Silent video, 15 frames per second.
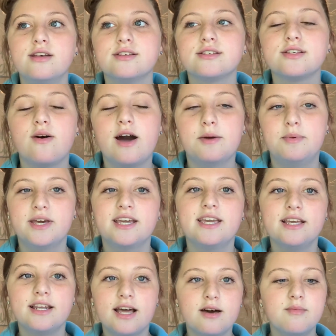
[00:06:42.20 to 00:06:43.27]
So I pick
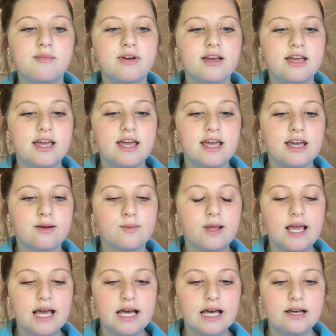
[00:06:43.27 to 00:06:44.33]
it up and
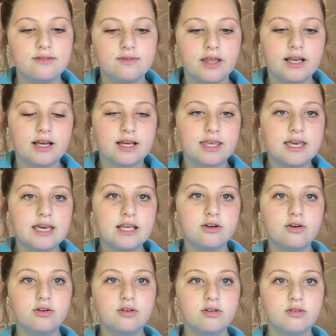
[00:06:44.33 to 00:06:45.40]
we have like a
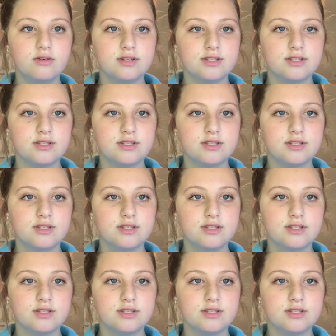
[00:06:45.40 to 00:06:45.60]
kennel.